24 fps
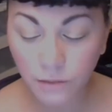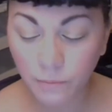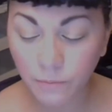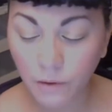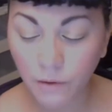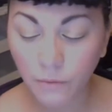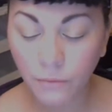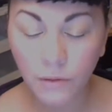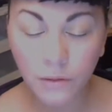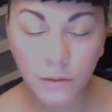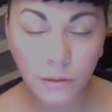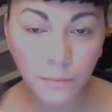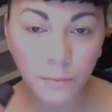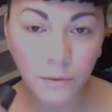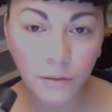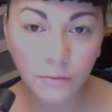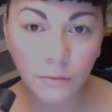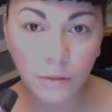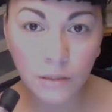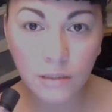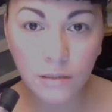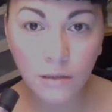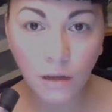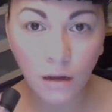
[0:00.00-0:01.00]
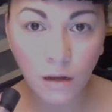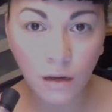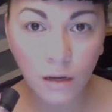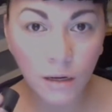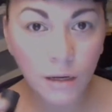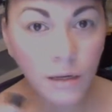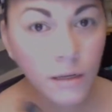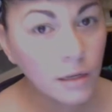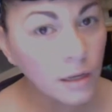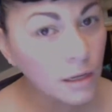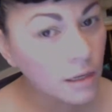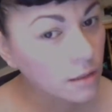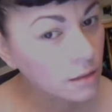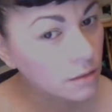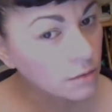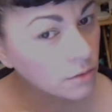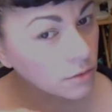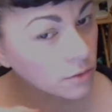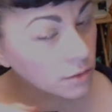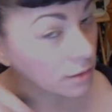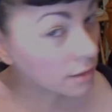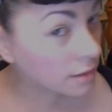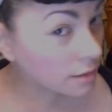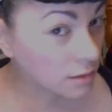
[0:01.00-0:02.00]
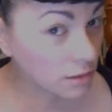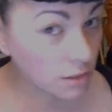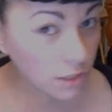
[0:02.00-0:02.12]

but when you put this on and it looks like it's